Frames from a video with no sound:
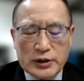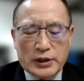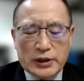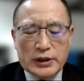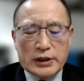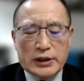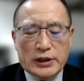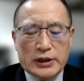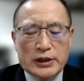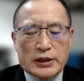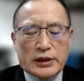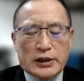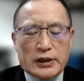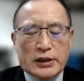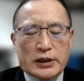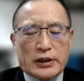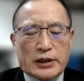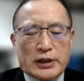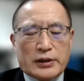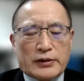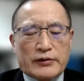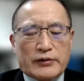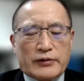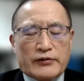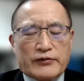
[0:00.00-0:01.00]
a,
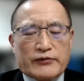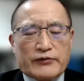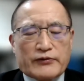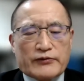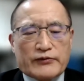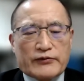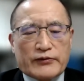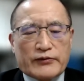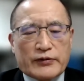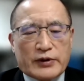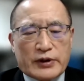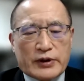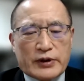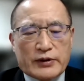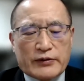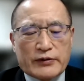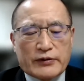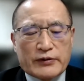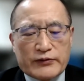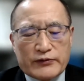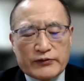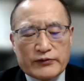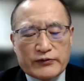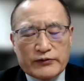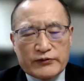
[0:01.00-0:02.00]
uh,
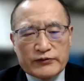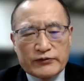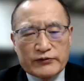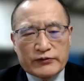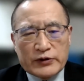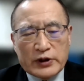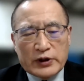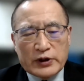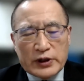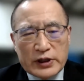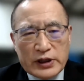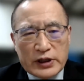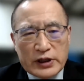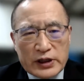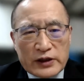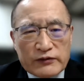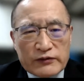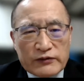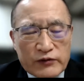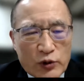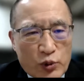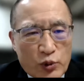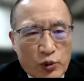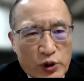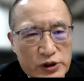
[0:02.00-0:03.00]
very
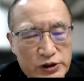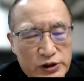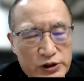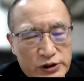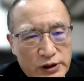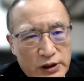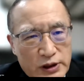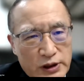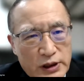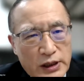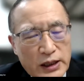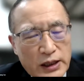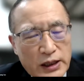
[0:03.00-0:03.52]
influential